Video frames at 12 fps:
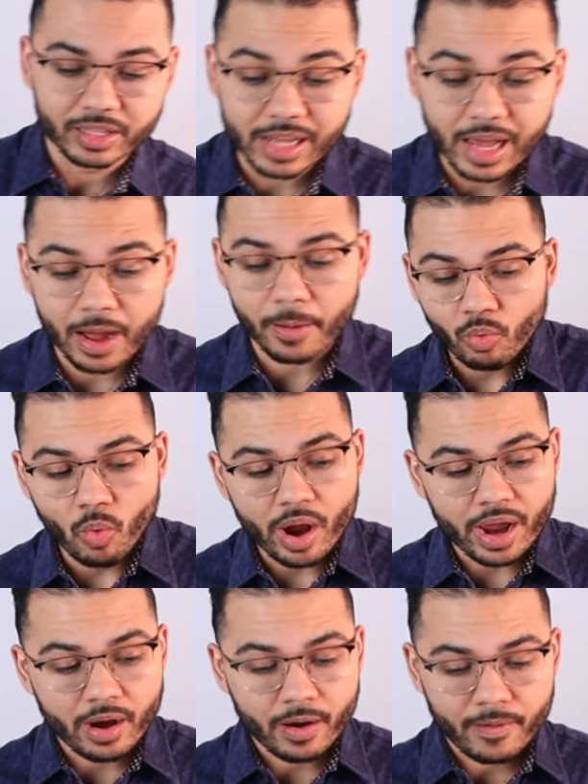Now,
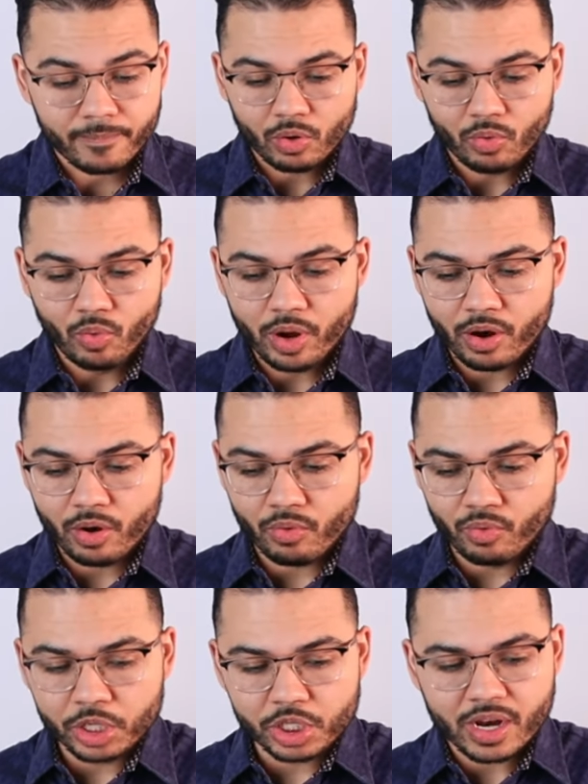where where
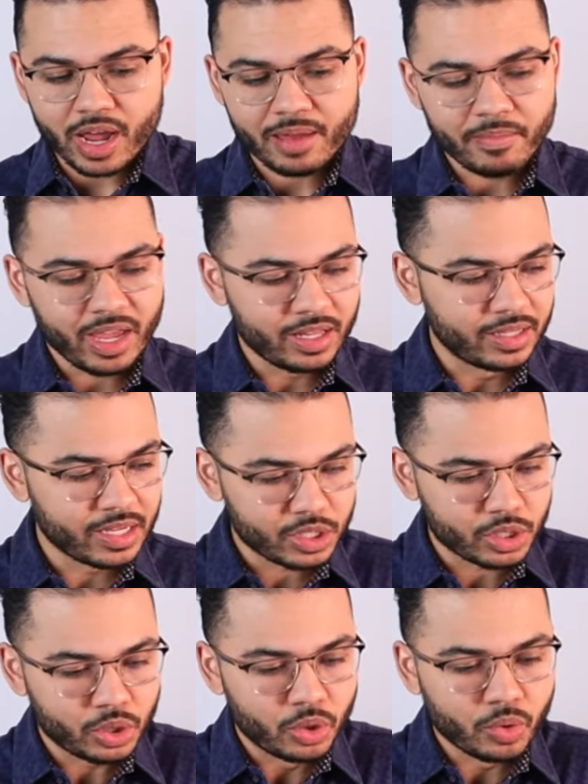Rich and I may
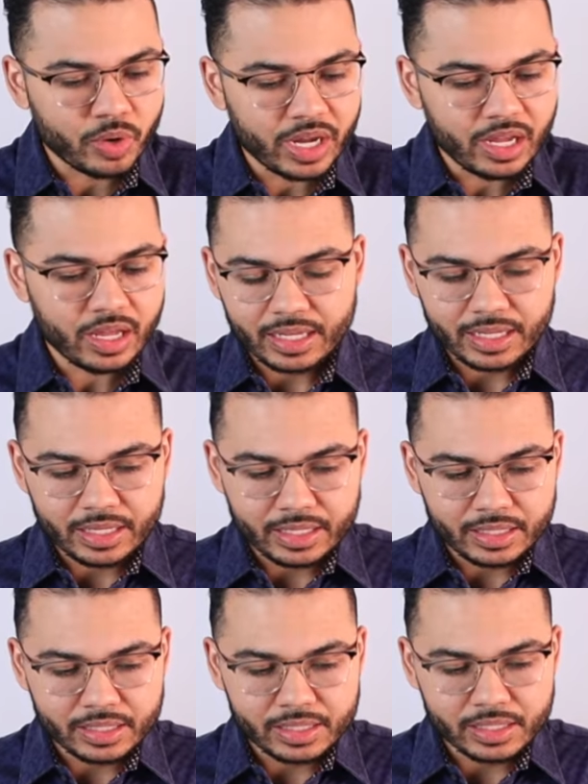disagree
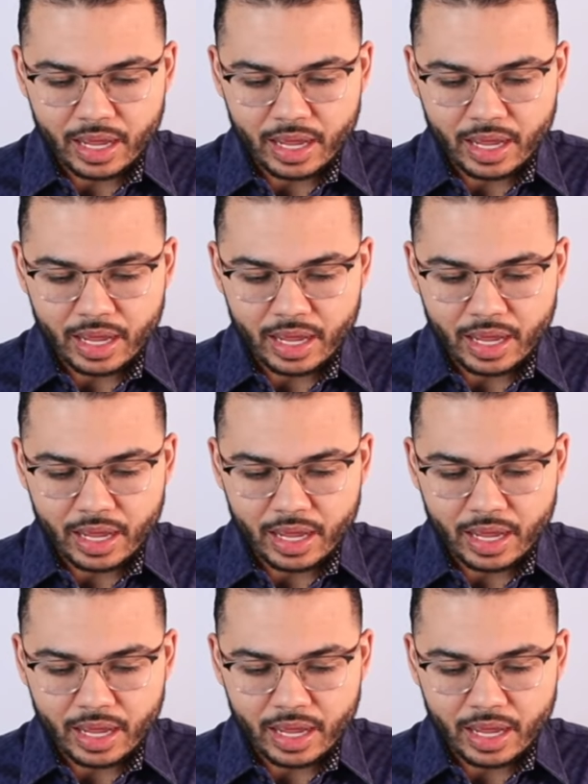is